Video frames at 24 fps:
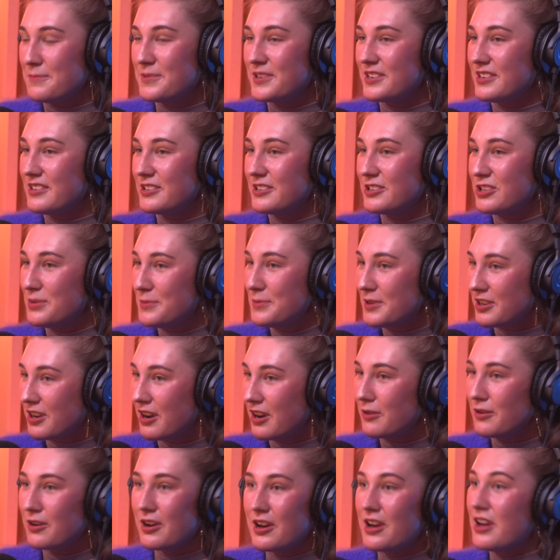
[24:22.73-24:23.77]
But human,
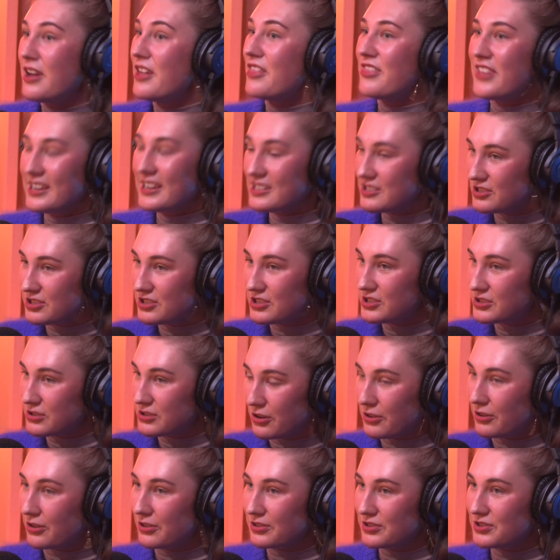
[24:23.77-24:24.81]
that is just
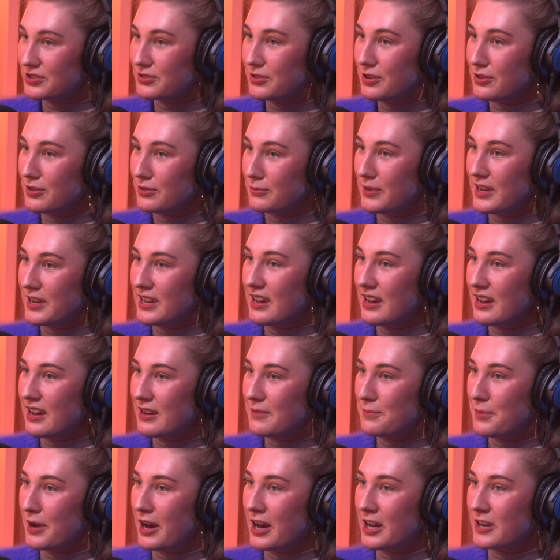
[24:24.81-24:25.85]
so not true. We
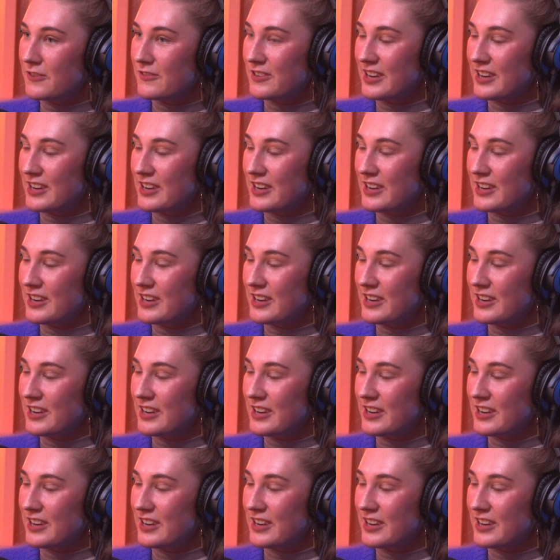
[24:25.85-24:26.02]
are part of